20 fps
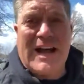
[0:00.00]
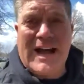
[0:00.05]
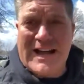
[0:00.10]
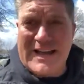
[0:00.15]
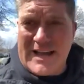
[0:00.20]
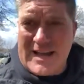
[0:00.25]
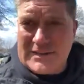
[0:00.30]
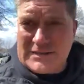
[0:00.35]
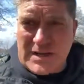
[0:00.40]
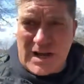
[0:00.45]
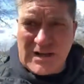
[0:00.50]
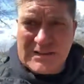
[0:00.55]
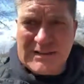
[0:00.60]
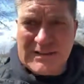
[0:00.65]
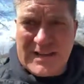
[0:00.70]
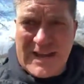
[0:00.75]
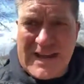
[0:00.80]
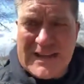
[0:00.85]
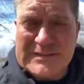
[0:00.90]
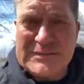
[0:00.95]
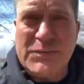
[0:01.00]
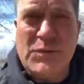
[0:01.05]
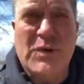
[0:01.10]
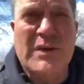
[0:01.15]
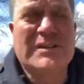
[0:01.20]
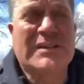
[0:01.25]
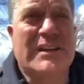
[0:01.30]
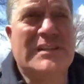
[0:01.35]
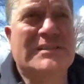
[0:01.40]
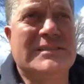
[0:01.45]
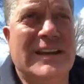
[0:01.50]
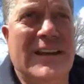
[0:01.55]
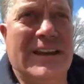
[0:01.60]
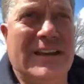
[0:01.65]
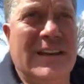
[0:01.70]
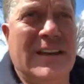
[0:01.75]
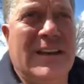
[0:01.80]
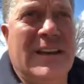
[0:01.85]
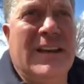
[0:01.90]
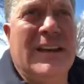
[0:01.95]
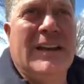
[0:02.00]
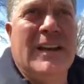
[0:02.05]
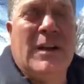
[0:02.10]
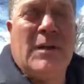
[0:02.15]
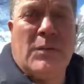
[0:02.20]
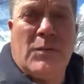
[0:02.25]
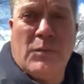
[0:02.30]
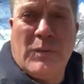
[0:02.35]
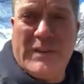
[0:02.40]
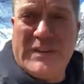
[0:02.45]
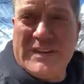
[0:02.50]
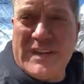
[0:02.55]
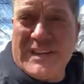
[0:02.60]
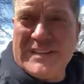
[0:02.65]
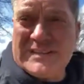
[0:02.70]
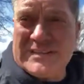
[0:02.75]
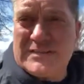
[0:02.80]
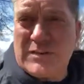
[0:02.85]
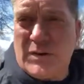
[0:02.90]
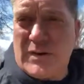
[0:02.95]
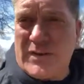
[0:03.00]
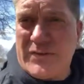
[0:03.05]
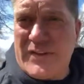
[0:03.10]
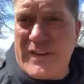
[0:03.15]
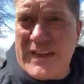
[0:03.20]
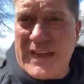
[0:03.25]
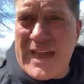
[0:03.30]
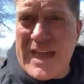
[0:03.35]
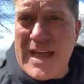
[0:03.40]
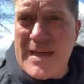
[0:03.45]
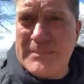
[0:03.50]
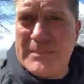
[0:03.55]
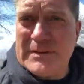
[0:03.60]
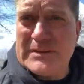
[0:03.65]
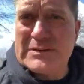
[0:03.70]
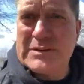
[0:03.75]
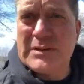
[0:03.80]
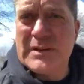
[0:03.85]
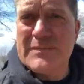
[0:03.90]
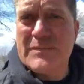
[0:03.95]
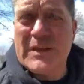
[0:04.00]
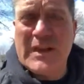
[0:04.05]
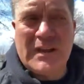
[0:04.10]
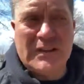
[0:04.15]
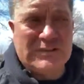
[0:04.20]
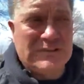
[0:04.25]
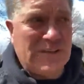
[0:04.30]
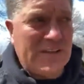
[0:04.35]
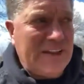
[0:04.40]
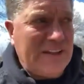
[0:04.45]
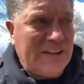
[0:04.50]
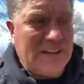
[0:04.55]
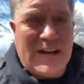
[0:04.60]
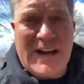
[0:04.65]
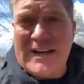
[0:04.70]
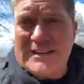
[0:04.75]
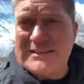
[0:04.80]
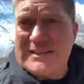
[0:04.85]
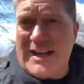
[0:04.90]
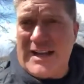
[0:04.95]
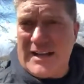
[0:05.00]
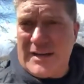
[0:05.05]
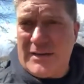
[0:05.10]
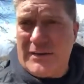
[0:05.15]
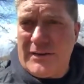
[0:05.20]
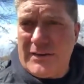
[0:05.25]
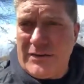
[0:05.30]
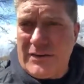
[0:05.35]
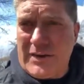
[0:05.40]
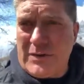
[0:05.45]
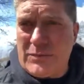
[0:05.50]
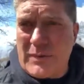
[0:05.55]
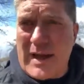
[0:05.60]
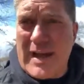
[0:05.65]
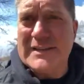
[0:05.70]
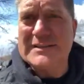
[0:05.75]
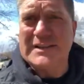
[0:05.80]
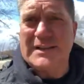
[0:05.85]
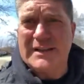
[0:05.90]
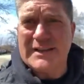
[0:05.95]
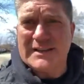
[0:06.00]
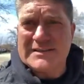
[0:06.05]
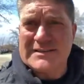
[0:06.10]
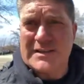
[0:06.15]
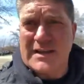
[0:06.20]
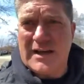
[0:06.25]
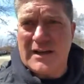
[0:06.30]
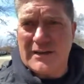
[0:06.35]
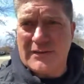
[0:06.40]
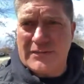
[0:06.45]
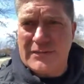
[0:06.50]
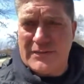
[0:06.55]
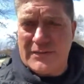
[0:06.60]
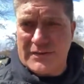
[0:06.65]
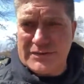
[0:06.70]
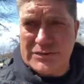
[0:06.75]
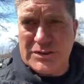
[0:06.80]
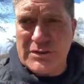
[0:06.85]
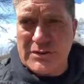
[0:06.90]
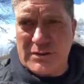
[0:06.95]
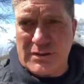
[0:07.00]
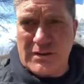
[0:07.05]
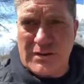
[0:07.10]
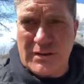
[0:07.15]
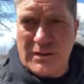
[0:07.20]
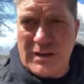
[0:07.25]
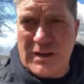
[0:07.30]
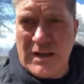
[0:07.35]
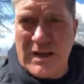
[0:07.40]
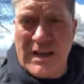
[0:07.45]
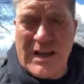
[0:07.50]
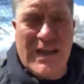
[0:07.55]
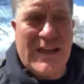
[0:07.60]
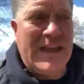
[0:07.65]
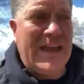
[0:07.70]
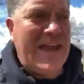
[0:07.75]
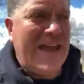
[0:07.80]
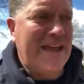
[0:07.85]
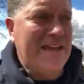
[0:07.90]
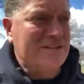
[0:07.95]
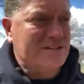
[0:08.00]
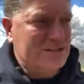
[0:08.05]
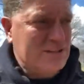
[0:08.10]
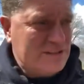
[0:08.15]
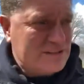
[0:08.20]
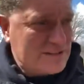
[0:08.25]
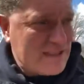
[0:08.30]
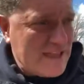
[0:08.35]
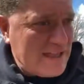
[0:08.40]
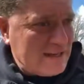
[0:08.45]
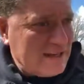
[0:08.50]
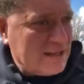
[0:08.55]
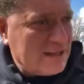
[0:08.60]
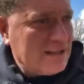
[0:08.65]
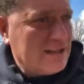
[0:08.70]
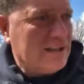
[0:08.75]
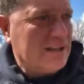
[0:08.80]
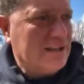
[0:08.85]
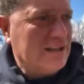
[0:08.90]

I talked to task force. I said, when this sort of thing happens, do they lock down the residence of the shooter? And she said,